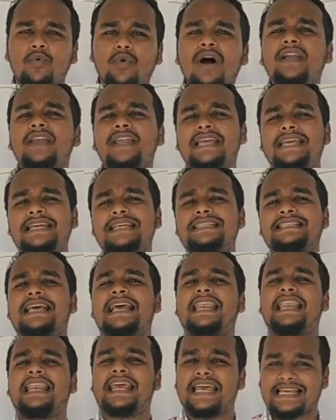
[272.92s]
what is
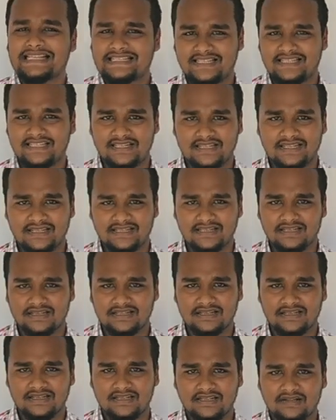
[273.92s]
an acid?
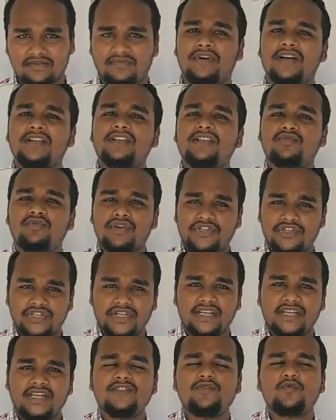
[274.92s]
The first
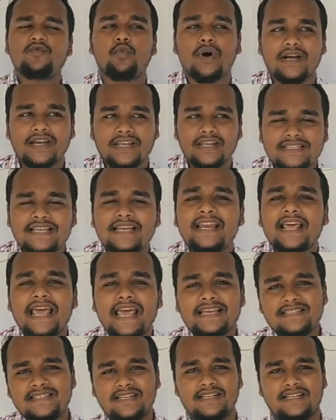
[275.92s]
question is, what is an
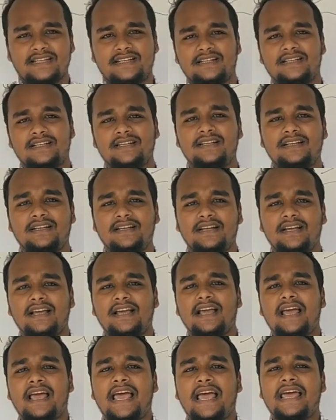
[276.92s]
acid?
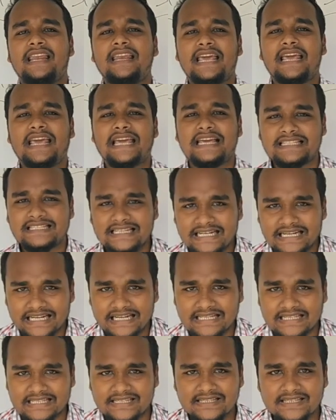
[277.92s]
An acid
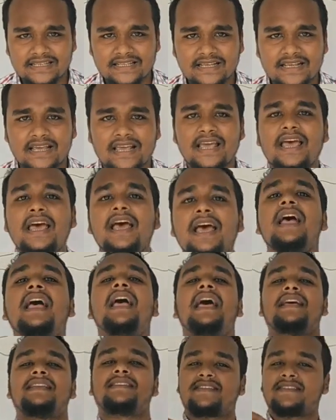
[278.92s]
is
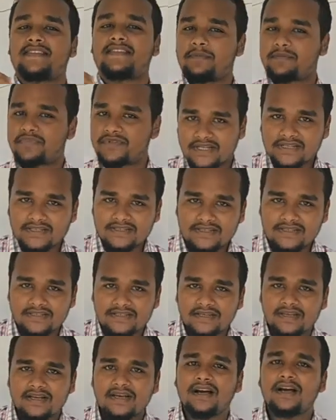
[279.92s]
a
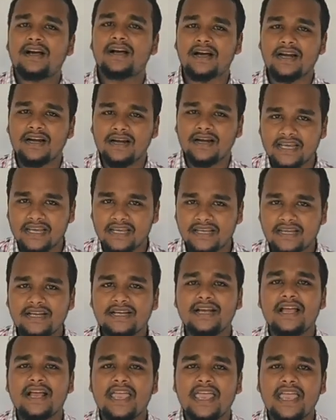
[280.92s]
substance
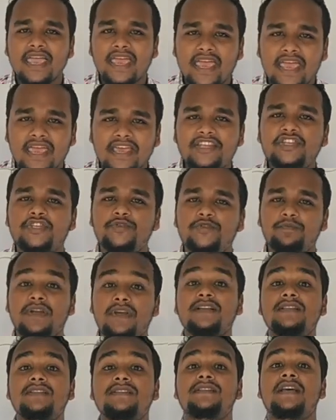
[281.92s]
containing H
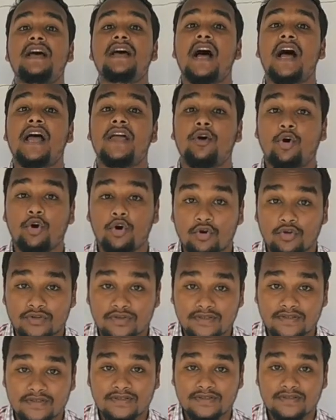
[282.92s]
plus
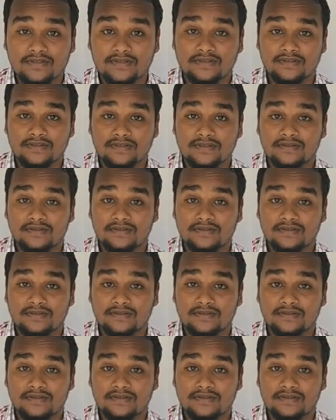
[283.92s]
ions.